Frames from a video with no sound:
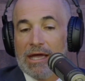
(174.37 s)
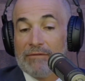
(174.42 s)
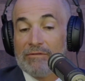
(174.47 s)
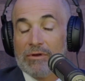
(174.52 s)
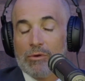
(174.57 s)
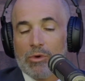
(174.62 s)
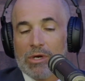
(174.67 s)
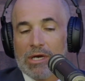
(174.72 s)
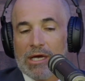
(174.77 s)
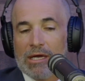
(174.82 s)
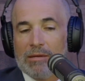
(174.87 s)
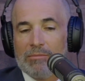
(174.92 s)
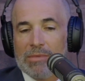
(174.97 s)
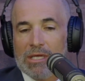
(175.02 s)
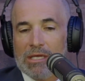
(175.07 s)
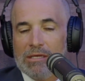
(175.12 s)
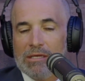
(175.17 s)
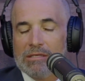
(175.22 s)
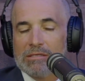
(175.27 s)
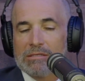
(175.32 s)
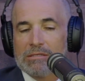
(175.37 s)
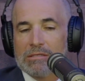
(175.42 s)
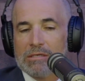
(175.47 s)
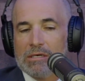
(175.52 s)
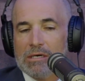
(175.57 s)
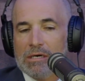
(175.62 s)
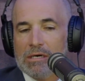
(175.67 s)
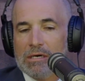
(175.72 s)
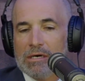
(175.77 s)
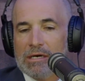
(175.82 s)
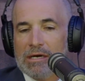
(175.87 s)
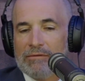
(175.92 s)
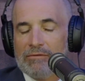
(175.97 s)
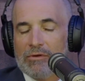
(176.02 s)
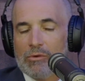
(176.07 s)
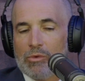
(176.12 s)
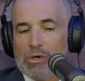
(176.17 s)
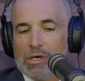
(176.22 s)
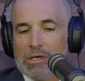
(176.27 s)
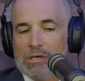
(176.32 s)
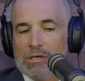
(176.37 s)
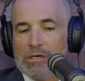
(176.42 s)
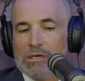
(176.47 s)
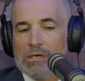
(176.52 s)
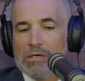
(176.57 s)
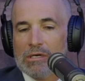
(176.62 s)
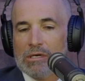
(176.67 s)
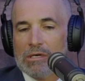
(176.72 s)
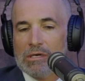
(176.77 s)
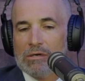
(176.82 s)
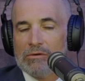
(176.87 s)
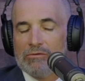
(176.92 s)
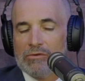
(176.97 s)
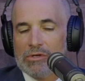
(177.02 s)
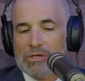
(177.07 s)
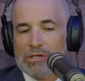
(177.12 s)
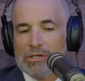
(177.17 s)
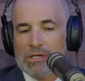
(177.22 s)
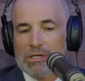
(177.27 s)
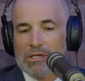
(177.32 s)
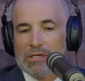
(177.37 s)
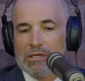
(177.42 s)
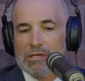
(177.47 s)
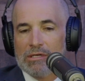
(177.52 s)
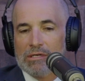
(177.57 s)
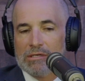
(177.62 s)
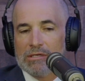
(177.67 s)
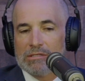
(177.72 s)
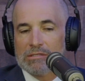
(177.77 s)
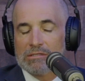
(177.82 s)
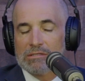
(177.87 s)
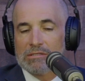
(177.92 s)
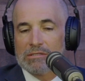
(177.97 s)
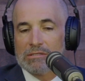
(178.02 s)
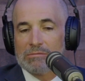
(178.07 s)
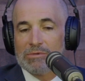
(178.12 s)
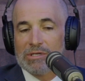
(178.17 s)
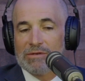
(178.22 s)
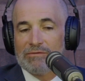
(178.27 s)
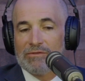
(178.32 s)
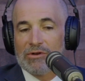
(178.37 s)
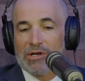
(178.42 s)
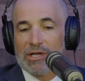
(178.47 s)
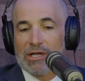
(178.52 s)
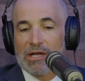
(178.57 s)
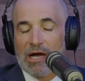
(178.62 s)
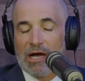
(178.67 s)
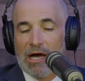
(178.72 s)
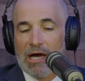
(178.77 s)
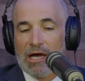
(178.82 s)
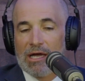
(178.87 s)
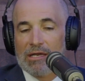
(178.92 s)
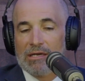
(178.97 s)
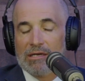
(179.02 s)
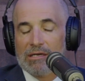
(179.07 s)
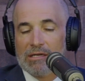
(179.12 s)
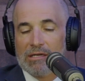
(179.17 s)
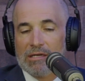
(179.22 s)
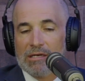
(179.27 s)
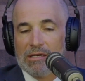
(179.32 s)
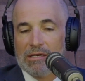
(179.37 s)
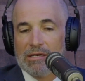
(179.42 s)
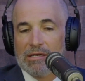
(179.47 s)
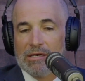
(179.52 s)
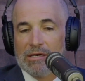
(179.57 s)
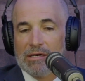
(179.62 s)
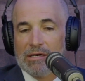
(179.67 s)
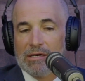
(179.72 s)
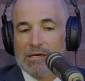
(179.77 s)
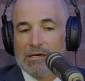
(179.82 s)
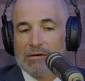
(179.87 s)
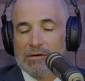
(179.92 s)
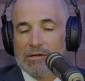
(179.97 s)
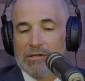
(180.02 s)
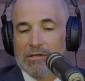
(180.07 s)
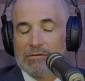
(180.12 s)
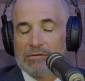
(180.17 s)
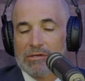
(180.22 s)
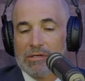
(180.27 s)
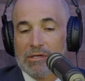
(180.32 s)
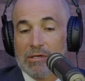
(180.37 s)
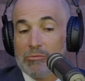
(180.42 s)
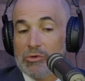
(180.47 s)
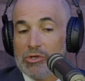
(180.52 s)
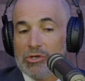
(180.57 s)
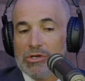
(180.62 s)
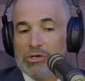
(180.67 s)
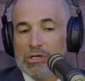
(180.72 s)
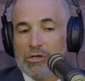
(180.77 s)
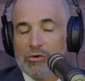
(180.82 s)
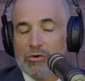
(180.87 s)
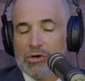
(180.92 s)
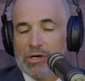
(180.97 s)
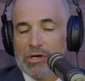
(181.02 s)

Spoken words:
everyone I meet. Everyone really has been very kind and community